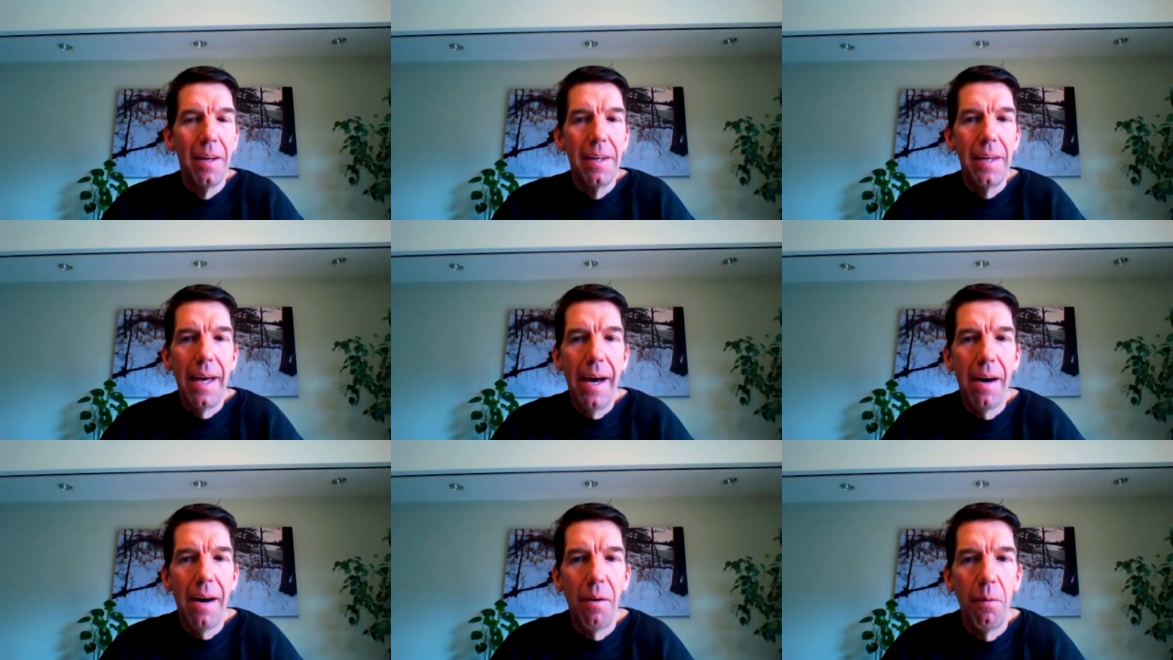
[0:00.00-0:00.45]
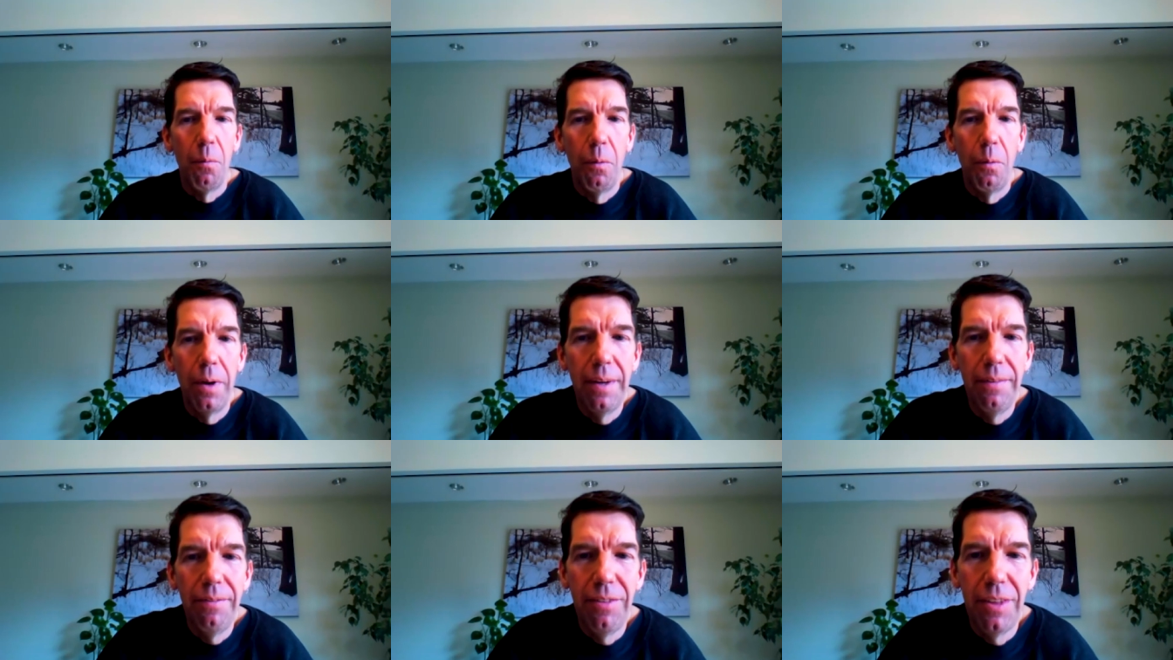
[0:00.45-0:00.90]
Yeah.
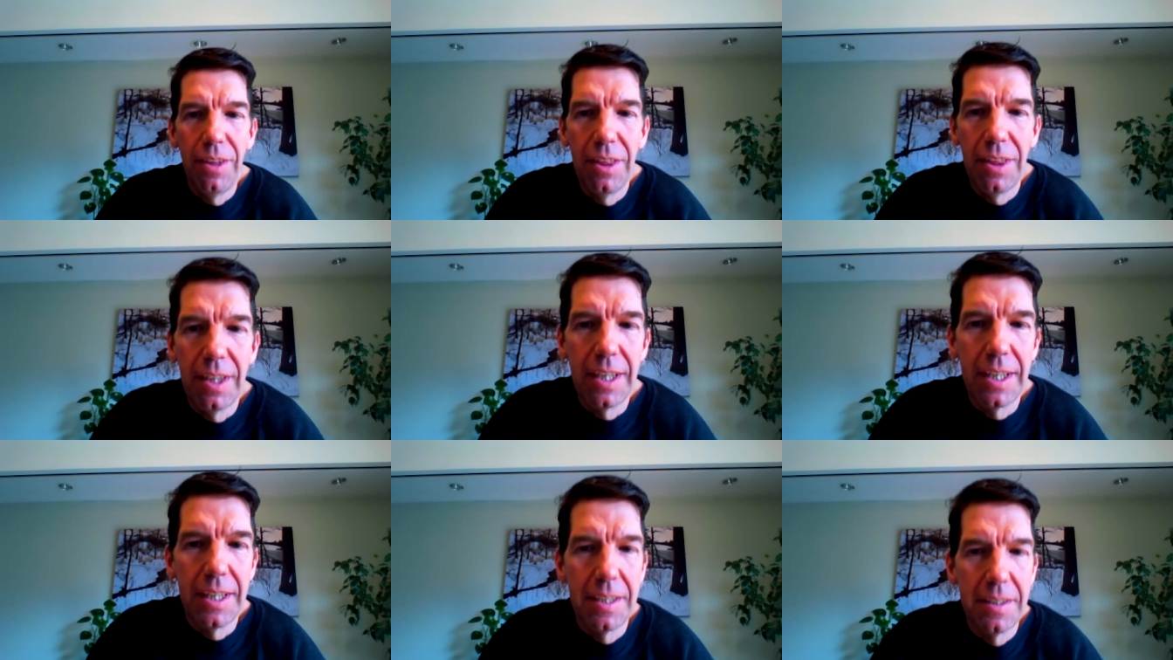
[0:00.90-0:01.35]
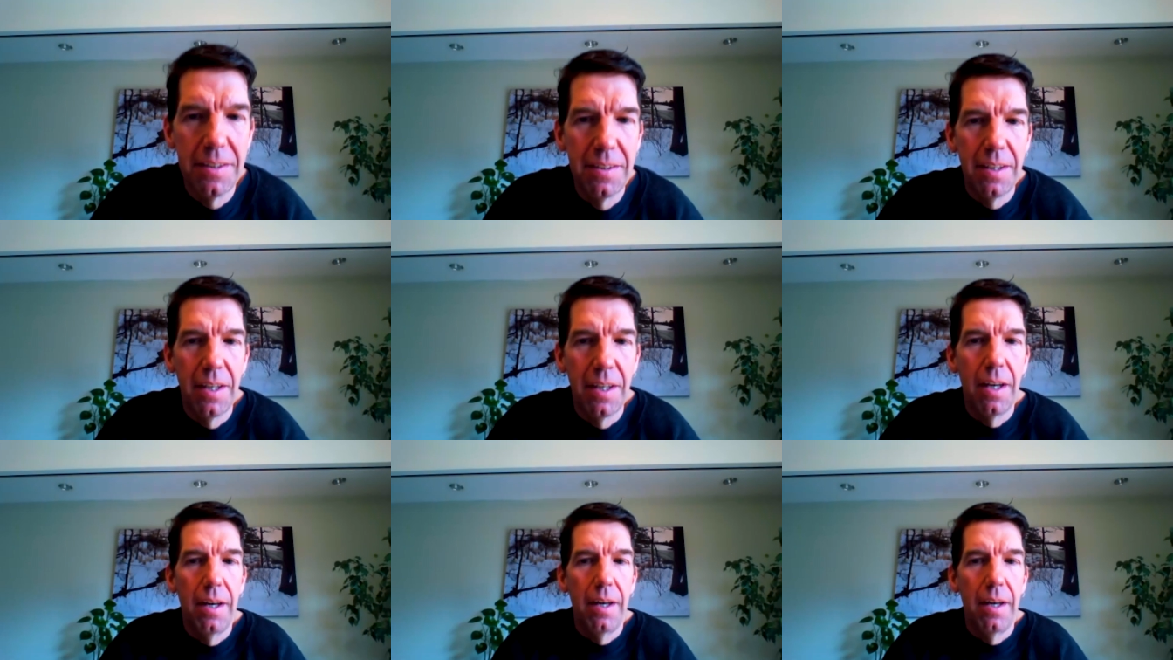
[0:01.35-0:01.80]
One of the
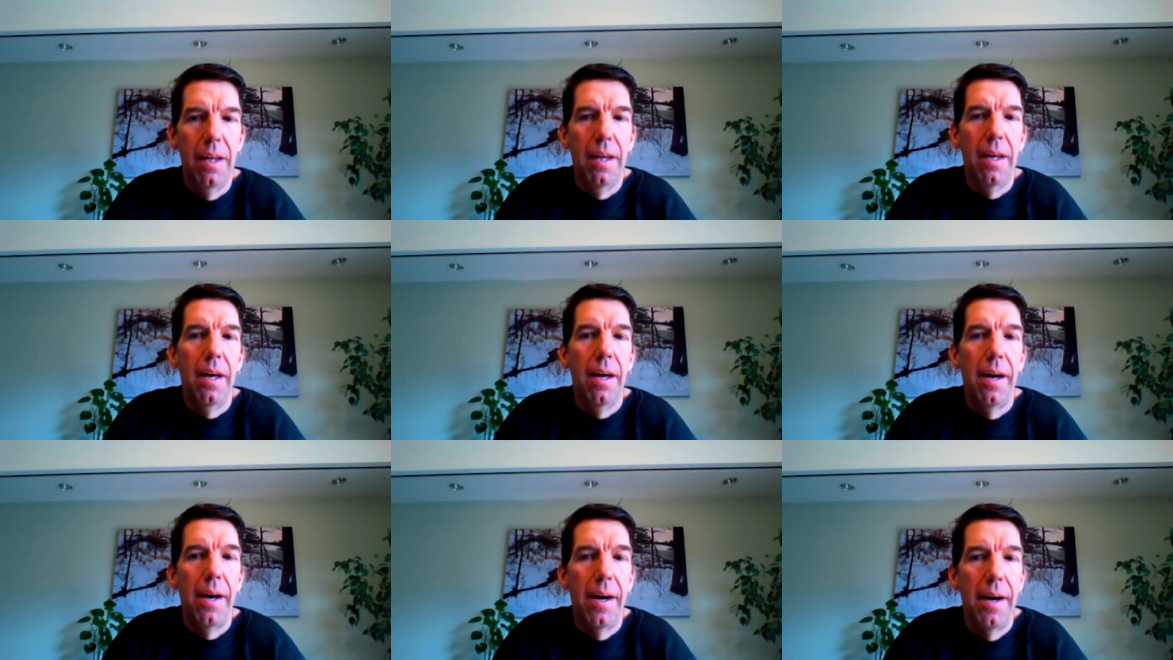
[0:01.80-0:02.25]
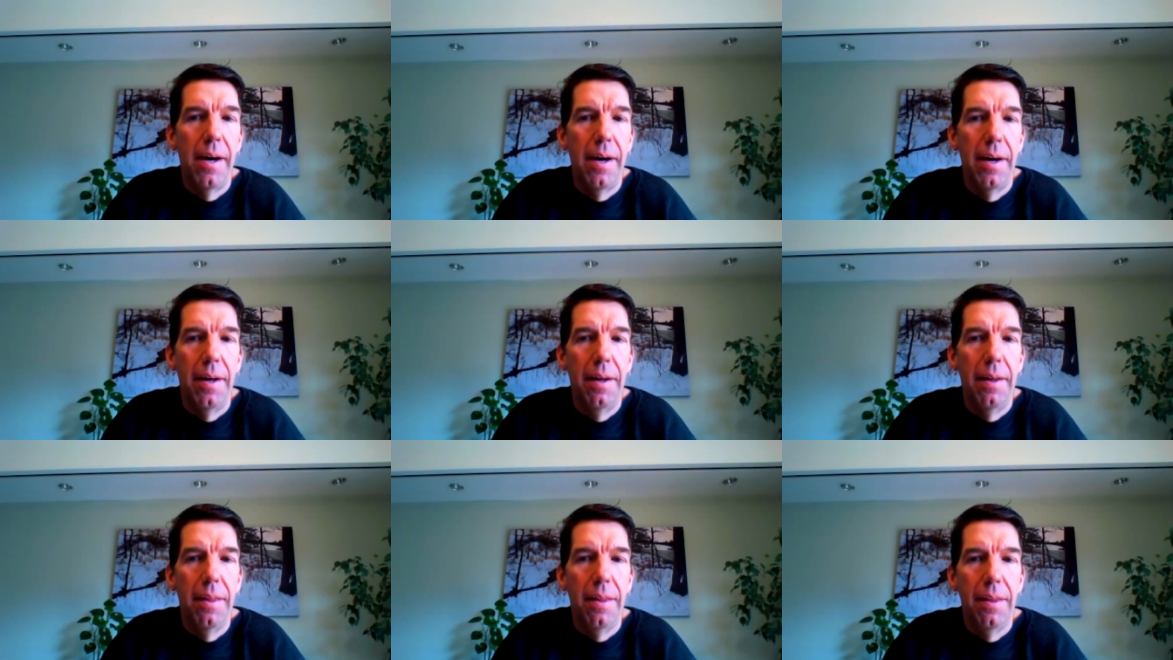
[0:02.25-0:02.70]
things
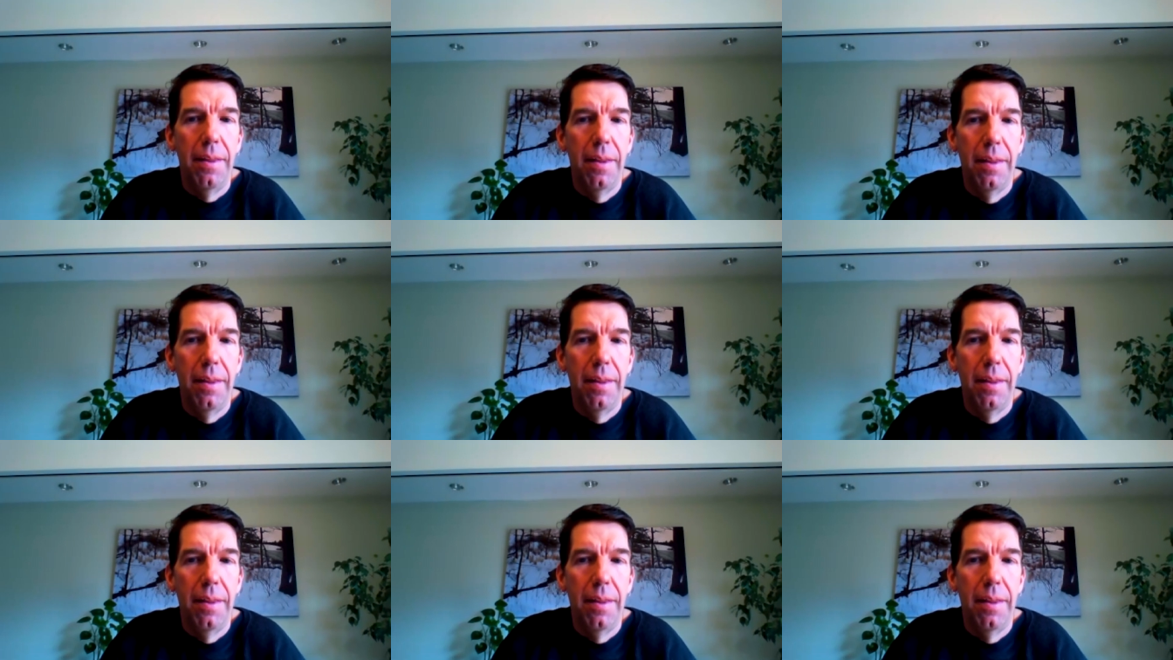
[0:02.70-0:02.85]
uh,